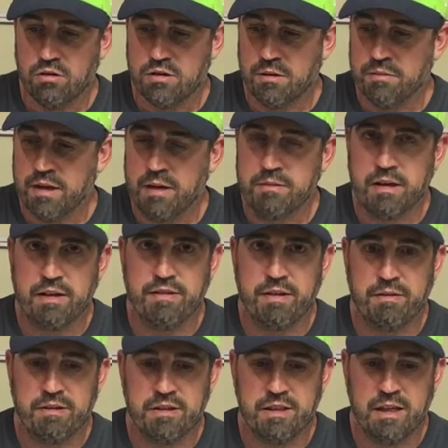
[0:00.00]
sometimes I've
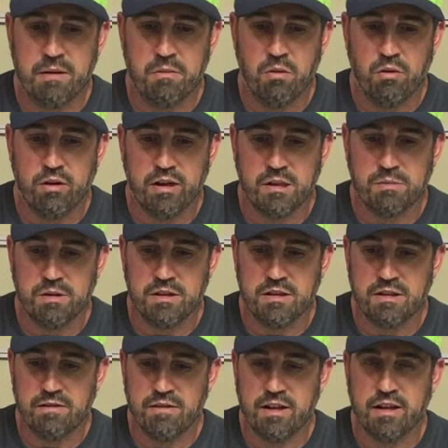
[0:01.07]
even seen them more
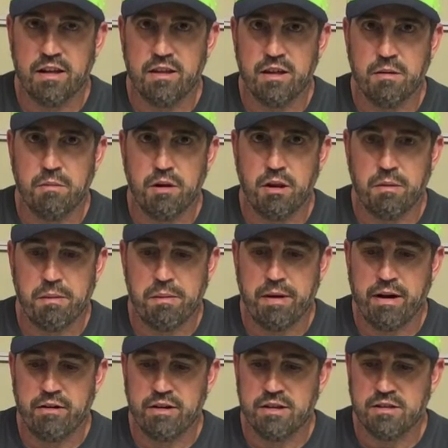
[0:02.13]
expensive than lithium polymer
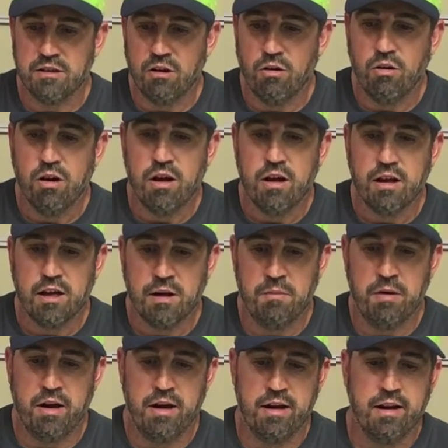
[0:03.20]
batteries. So
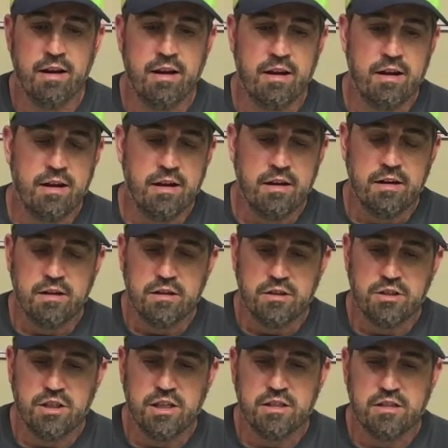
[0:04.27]
come on,
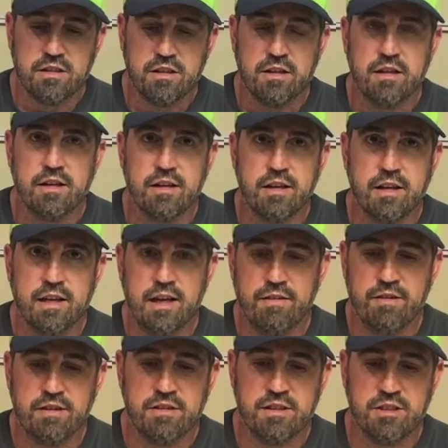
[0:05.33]
just
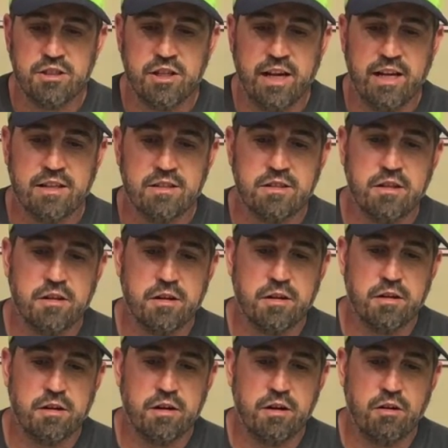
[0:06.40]
give us the chance to,
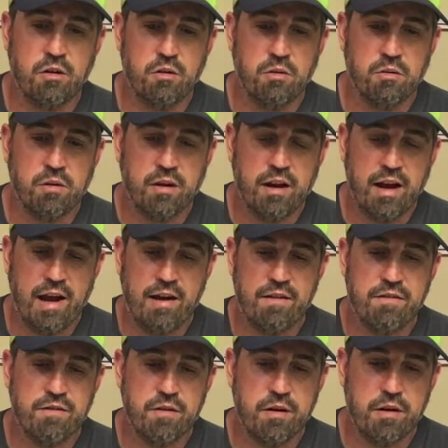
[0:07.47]

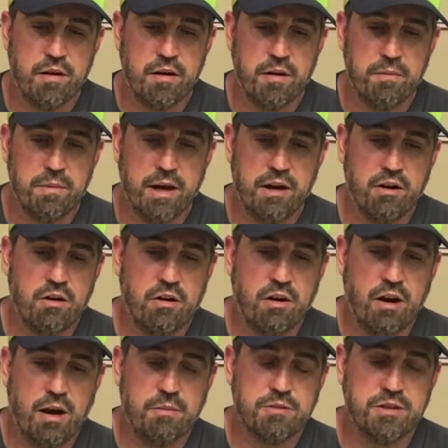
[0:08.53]
have a better
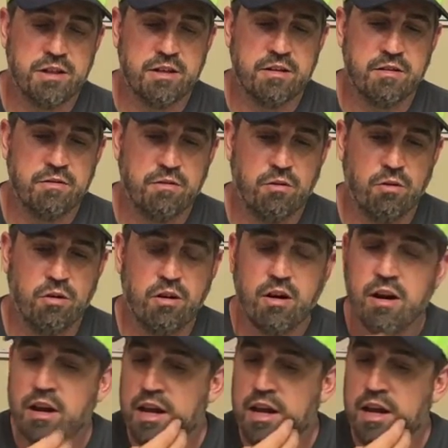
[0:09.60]
option for